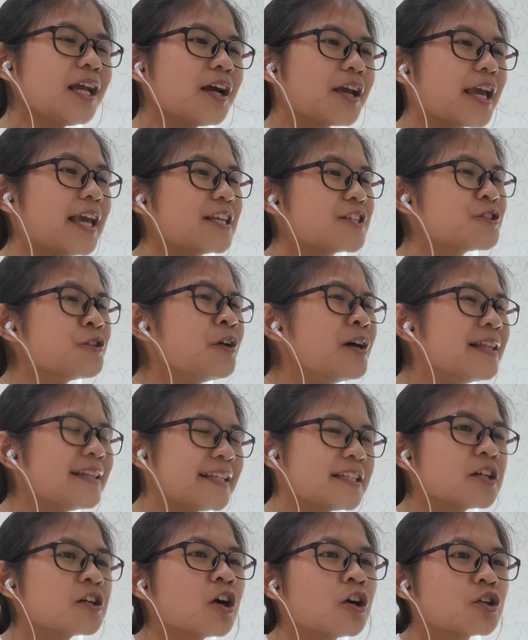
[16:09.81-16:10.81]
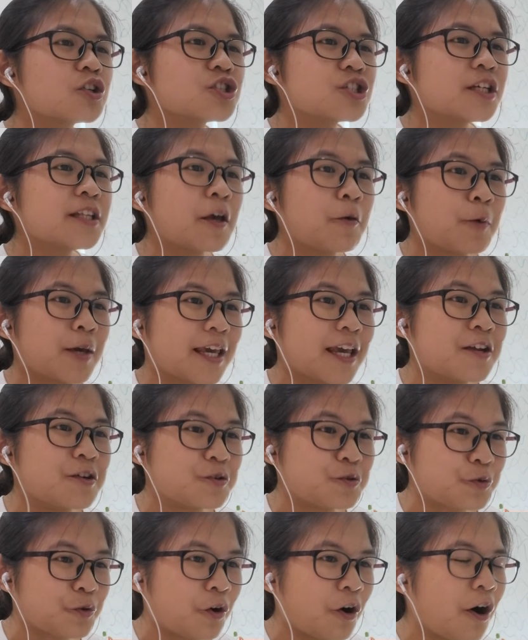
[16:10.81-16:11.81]
Okay, so a little conclusion that we
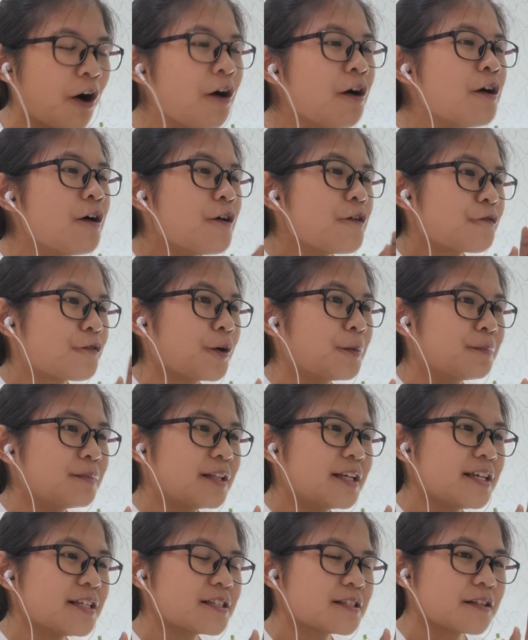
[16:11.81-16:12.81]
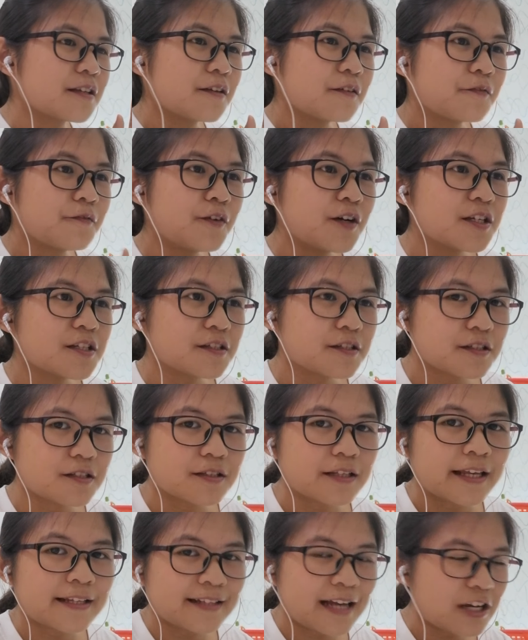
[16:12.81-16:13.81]
can draw from this
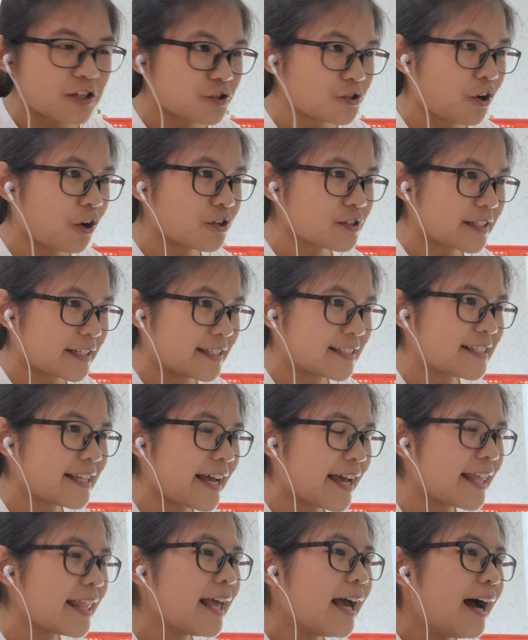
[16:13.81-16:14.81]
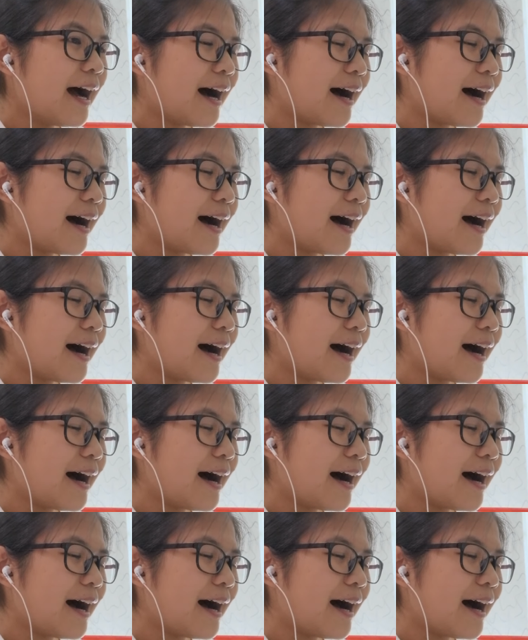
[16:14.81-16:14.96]
first data source is that